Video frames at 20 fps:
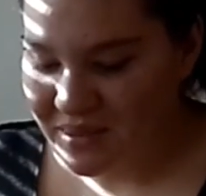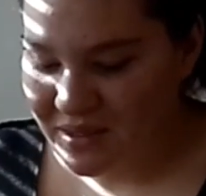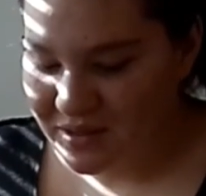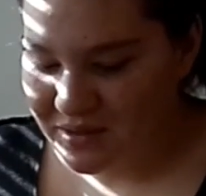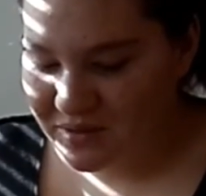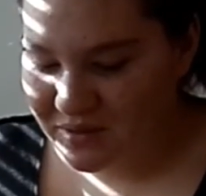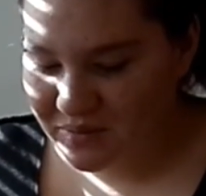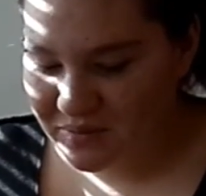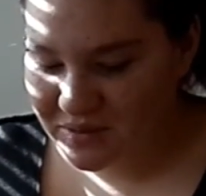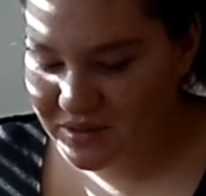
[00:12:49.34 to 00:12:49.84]

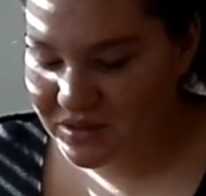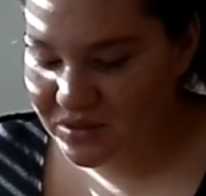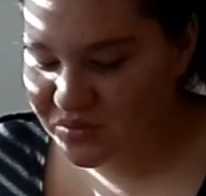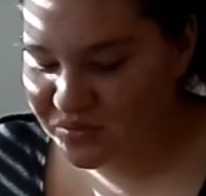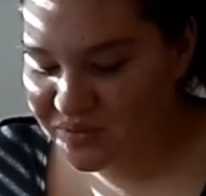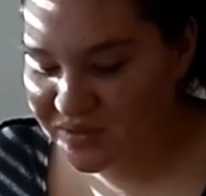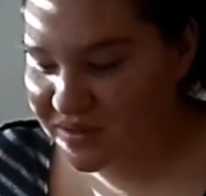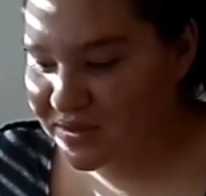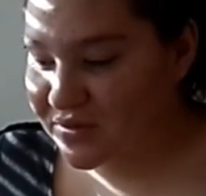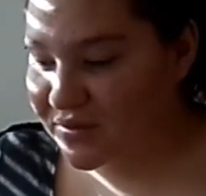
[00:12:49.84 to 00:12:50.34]
So which is
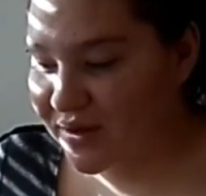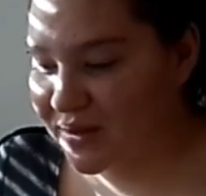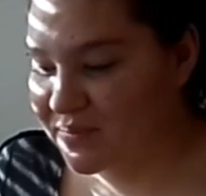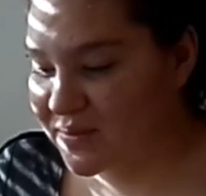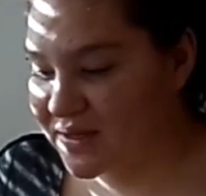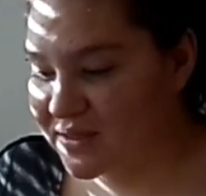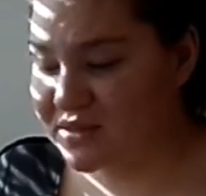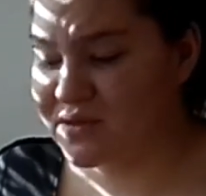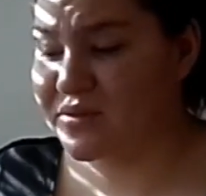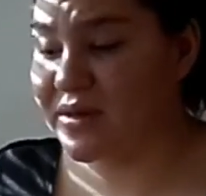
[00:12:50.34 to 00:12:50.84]
really great
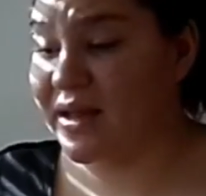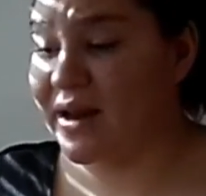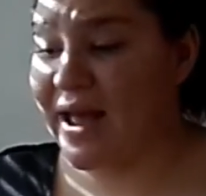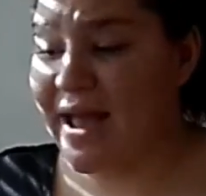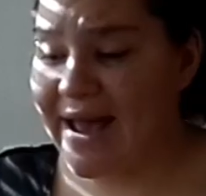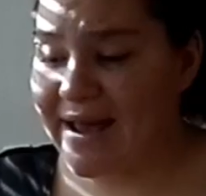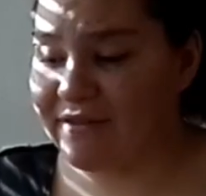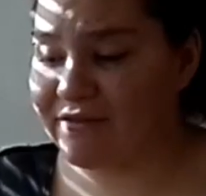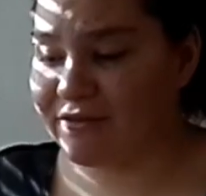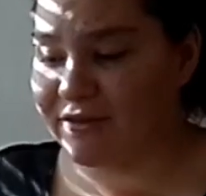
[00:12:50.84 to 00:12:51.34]
because you get
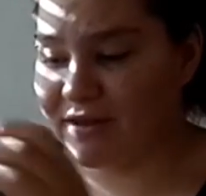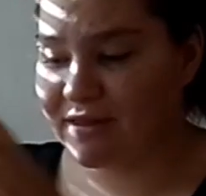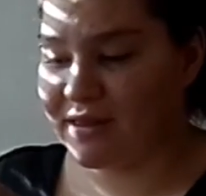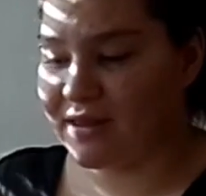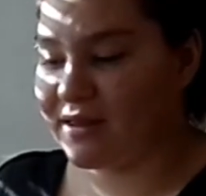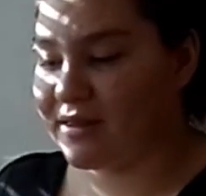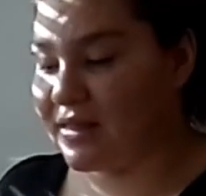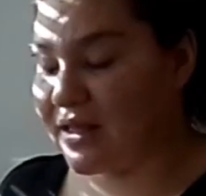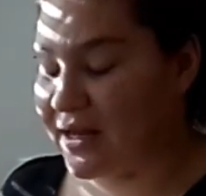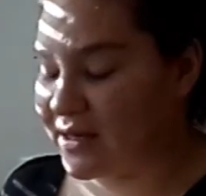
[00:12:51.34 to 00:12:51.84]

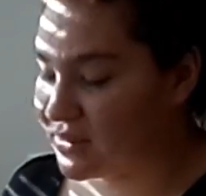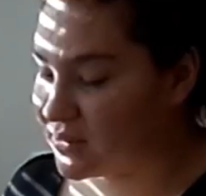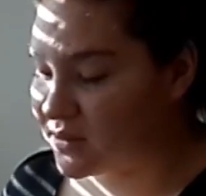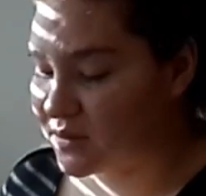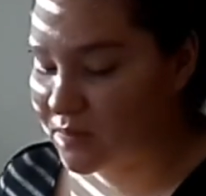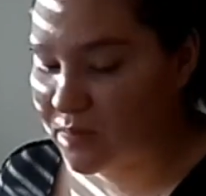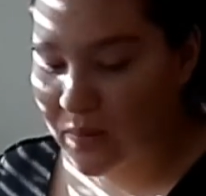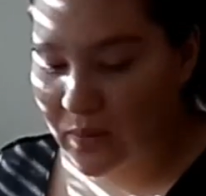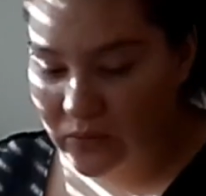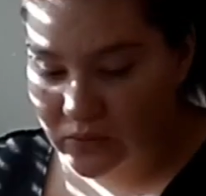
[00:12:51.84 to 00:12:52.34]
everything that it's
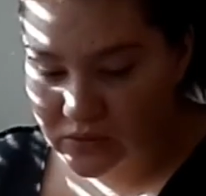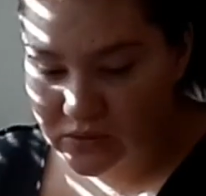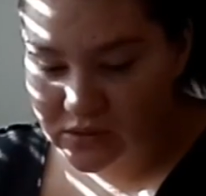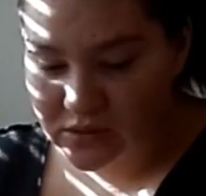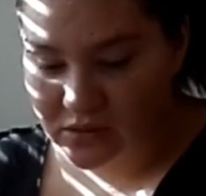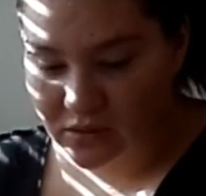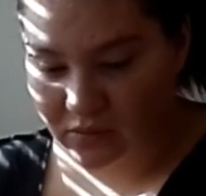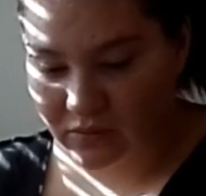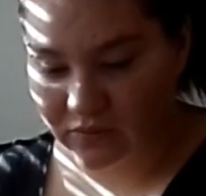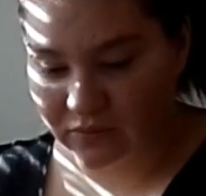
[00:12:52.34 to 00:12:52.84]
supposed
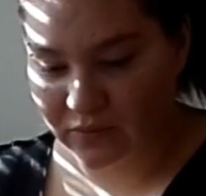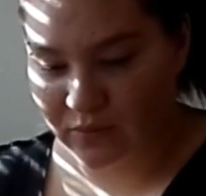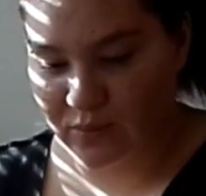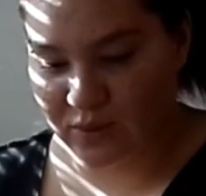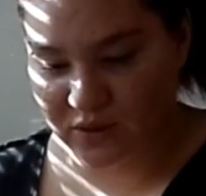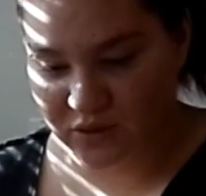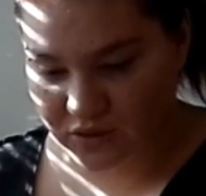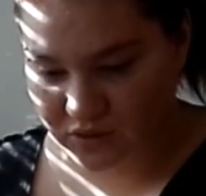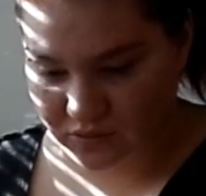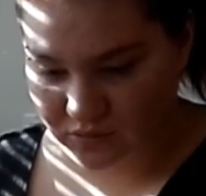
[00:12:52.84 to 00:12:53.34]
to from a
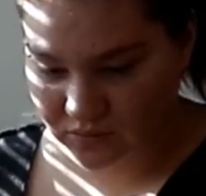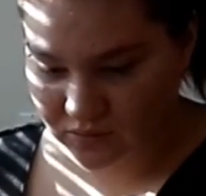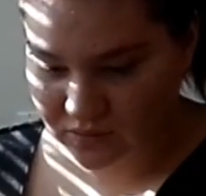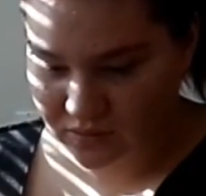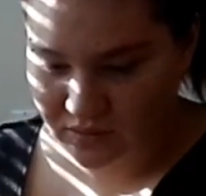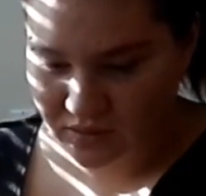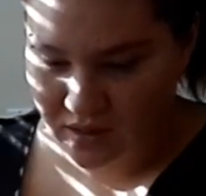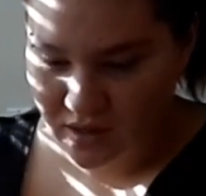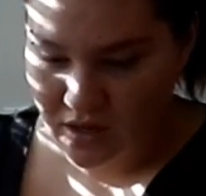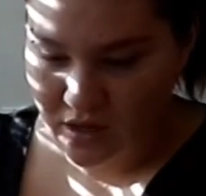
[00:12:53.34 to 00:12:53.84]

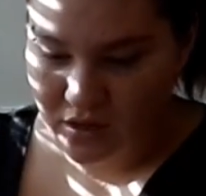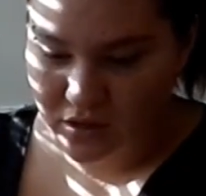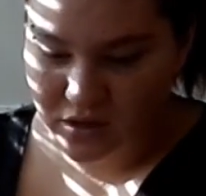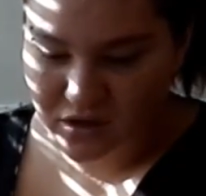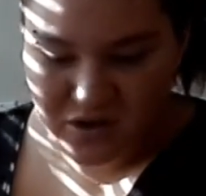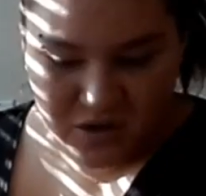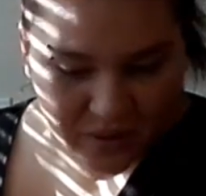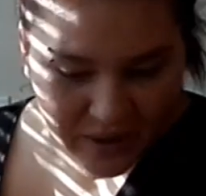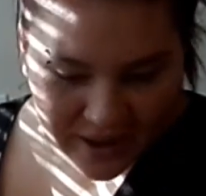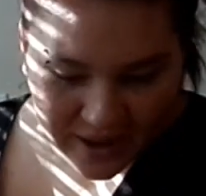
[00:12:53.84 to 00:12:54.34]
juice.
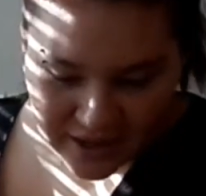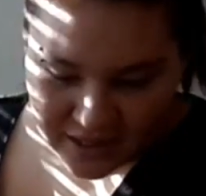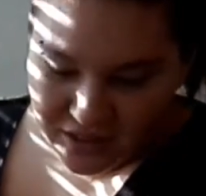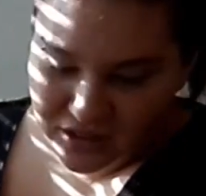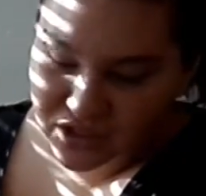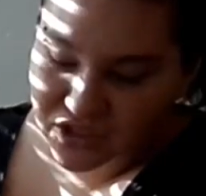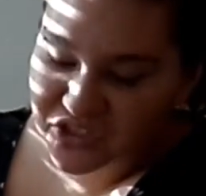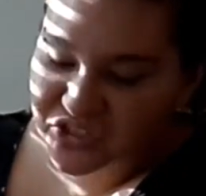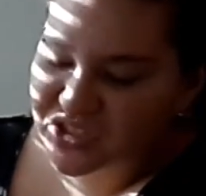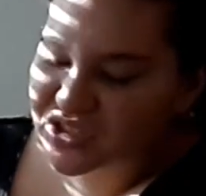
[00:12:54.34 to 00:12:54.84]
No added
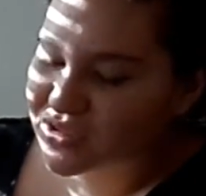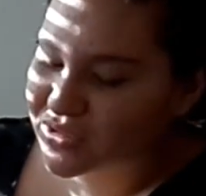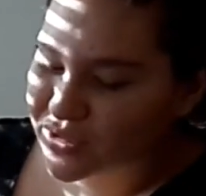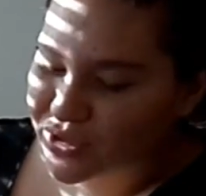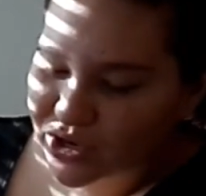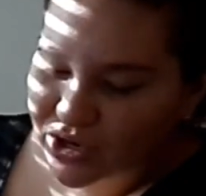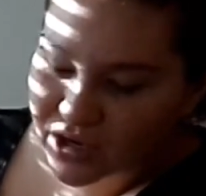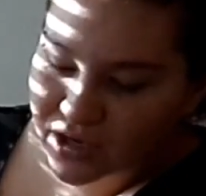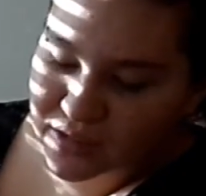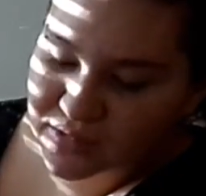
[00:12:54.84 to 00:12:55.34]

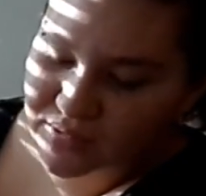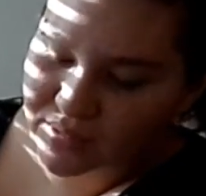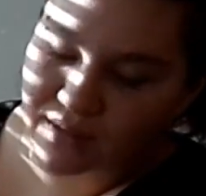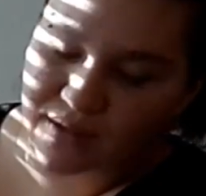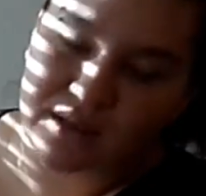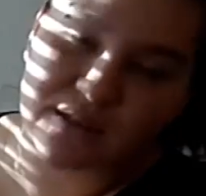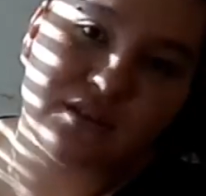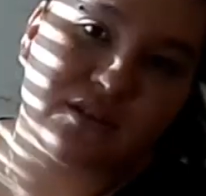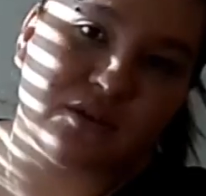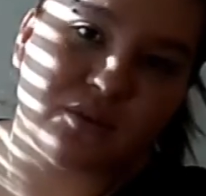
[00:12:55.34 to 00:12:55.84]
sugars
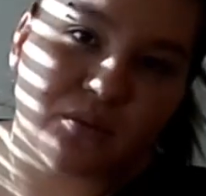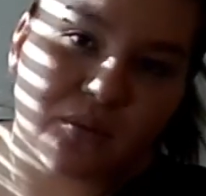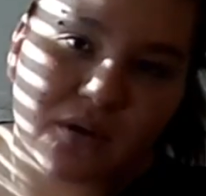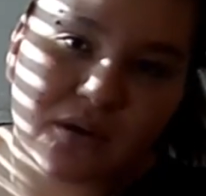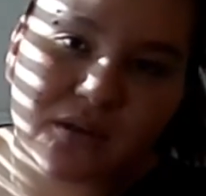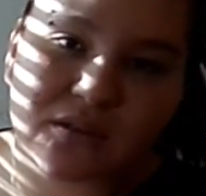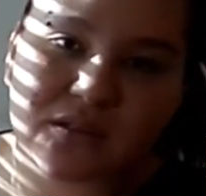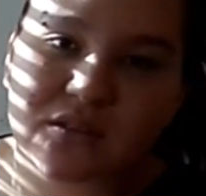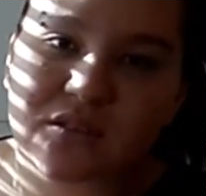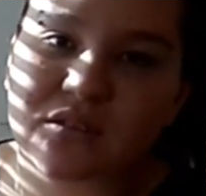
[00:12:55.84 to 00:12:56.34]
unless you
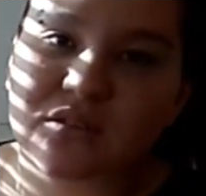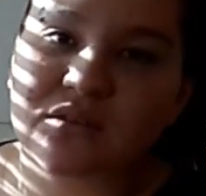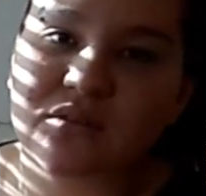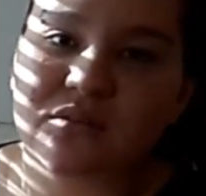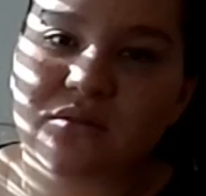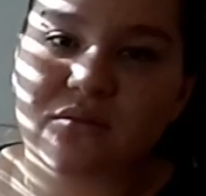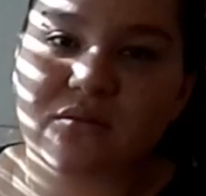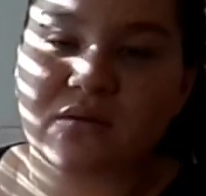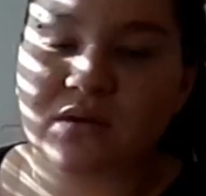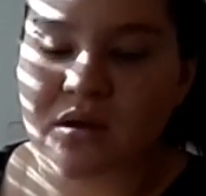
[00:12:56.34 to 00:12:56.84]
want
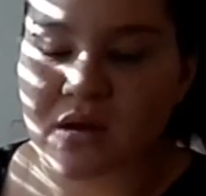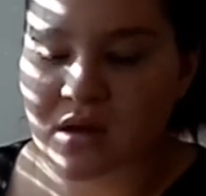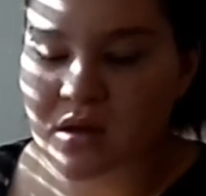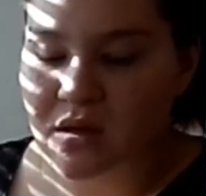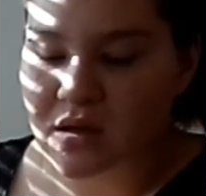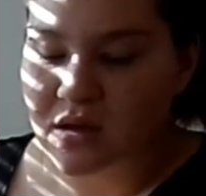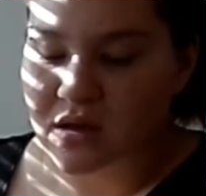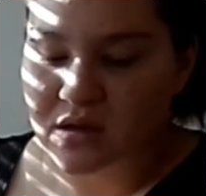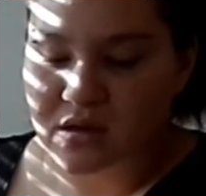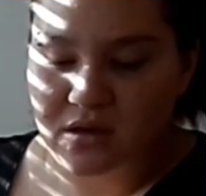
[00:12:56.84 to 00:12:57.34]
to.
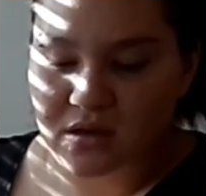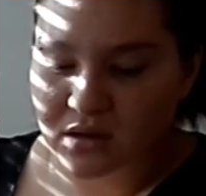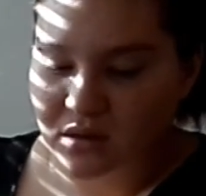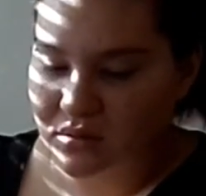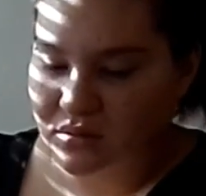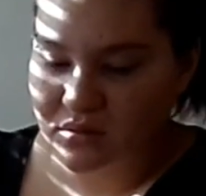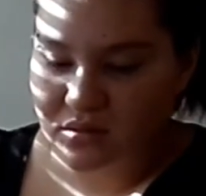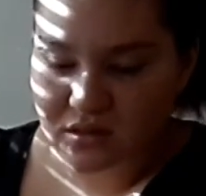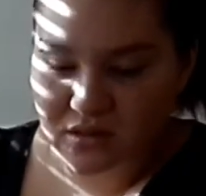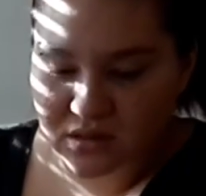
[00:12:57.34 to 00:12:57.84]

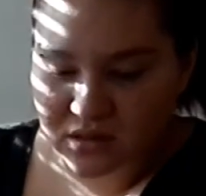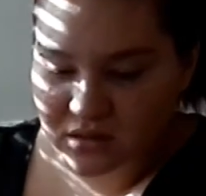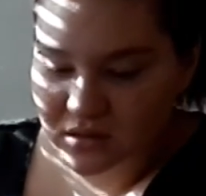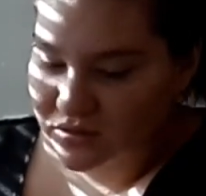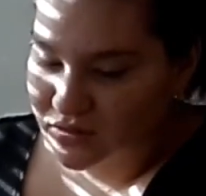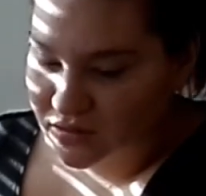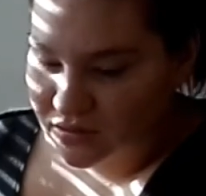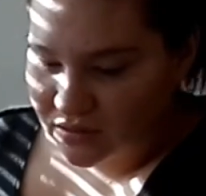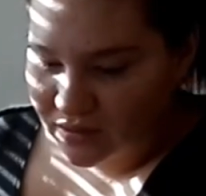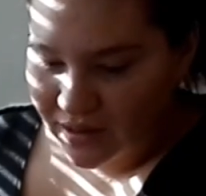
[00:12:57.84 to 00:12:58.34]
Just
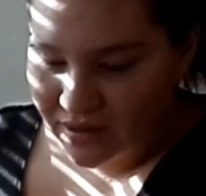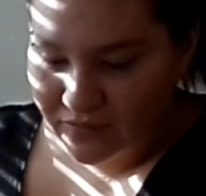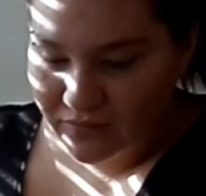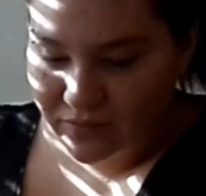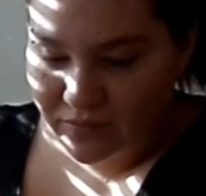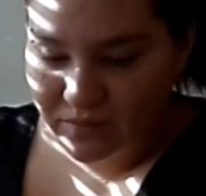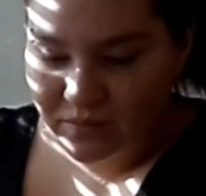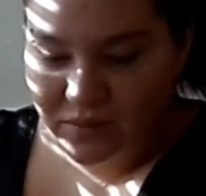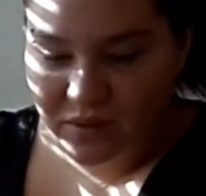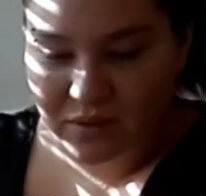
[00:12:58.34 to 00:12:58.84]
straight
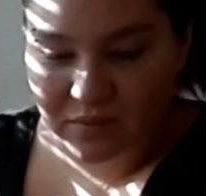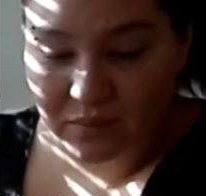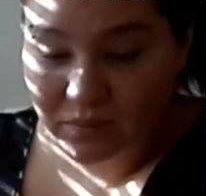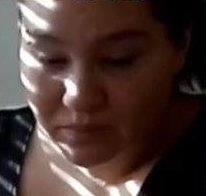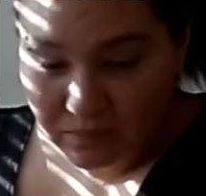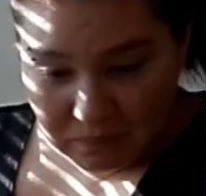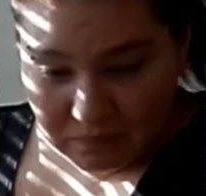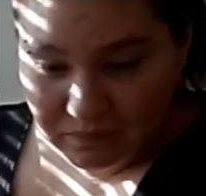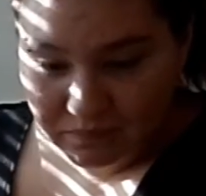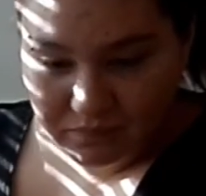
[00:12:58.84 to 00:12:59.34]
from the
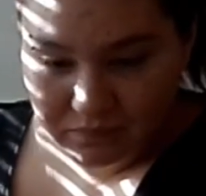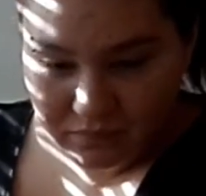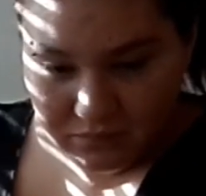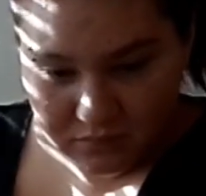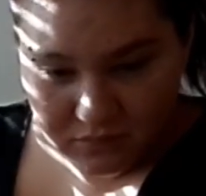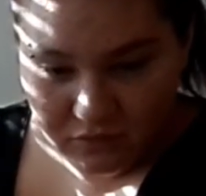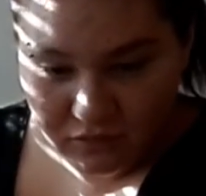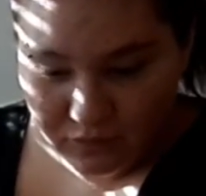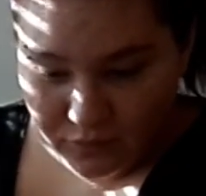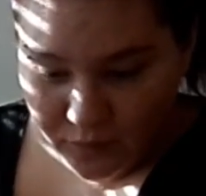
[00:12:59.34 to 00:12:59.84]

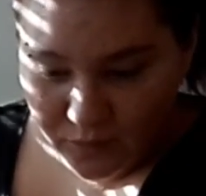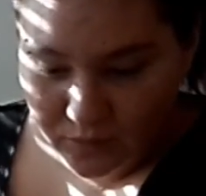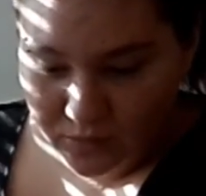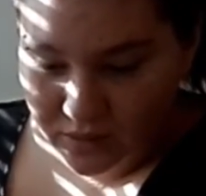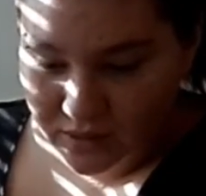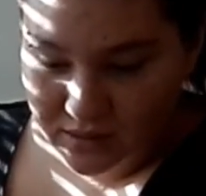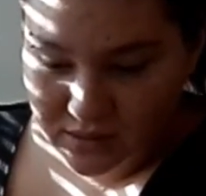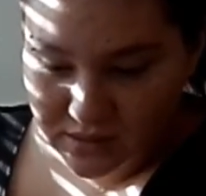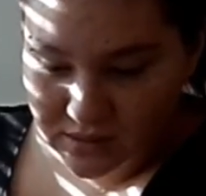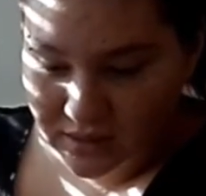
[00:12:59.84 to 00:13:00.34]
fruit
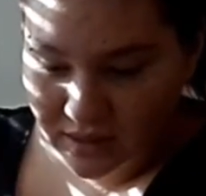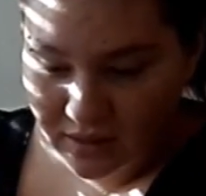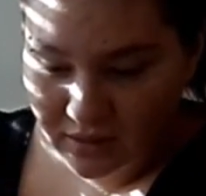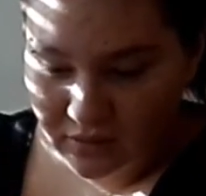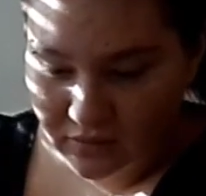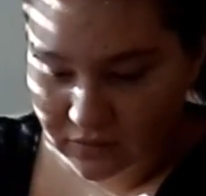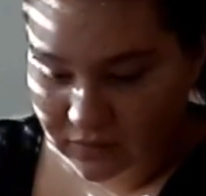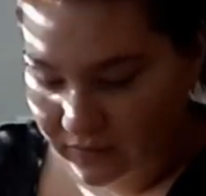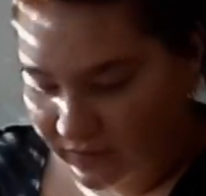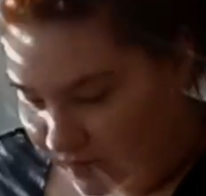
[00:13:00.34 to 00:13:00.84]

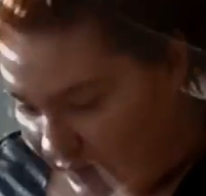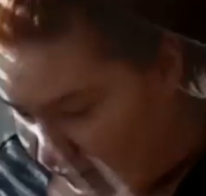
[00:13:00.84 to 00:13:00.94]
itself.